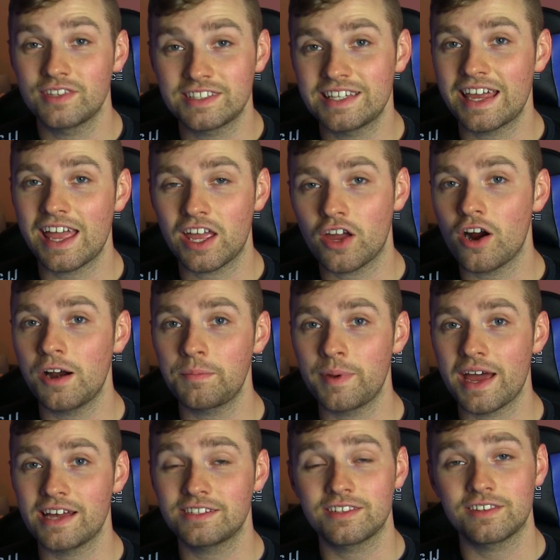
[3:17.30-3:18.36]
the second guard
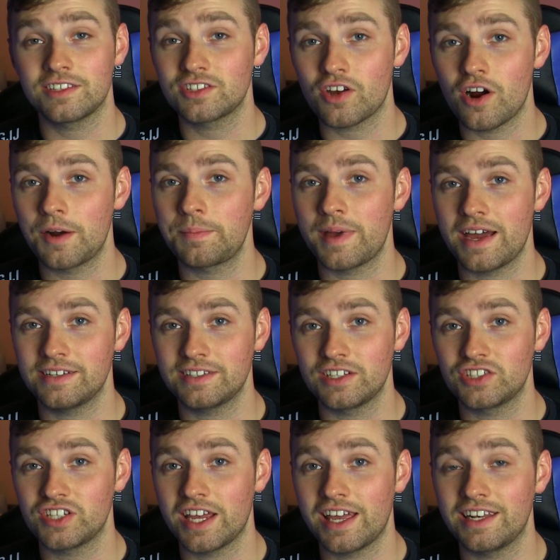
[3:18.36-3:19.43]
pass to this guard passing
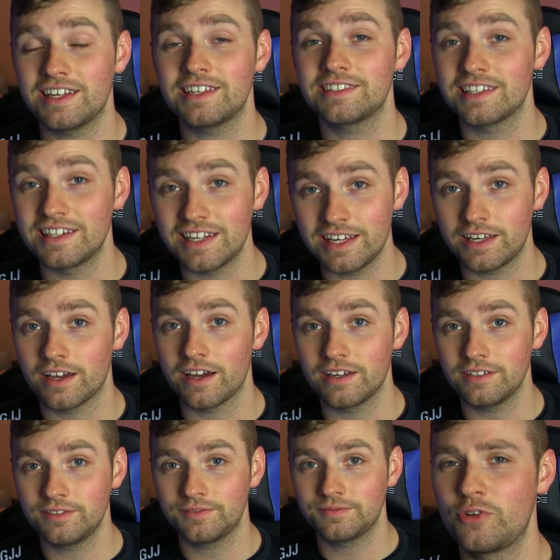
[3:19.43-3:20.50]
chain is the knee cut,
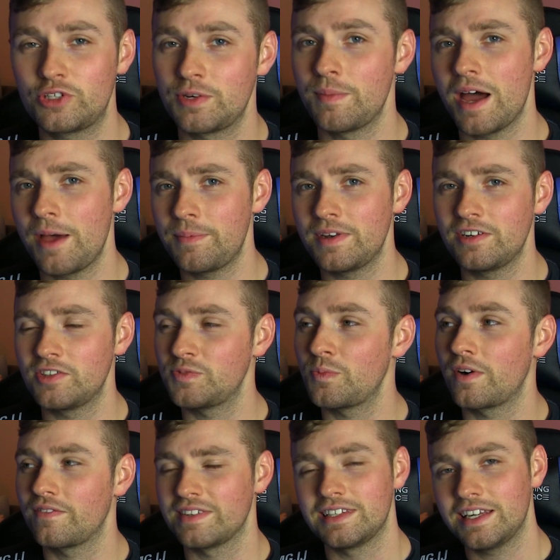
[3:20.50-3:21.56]
which in my opinion is more
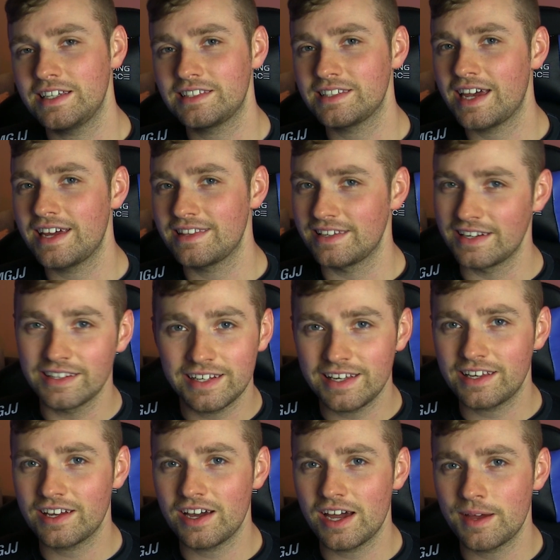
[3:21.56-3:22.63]
of a knee slide than a knee
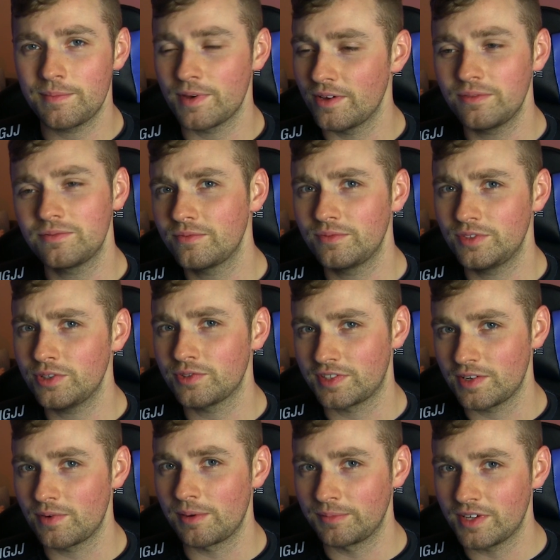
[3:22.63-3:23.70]
cut, but you'll
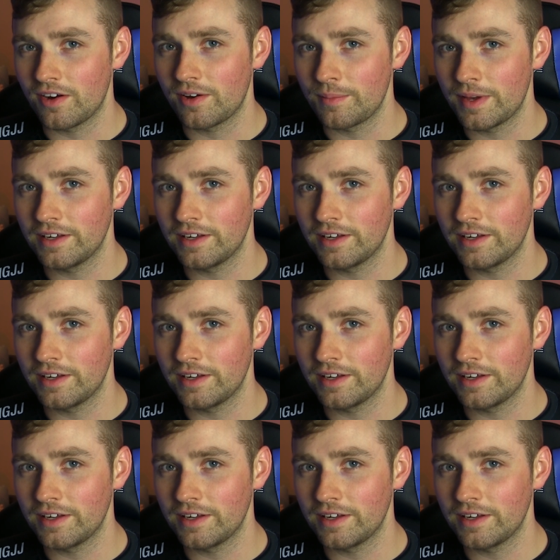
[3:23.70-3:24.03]
see what I'm talking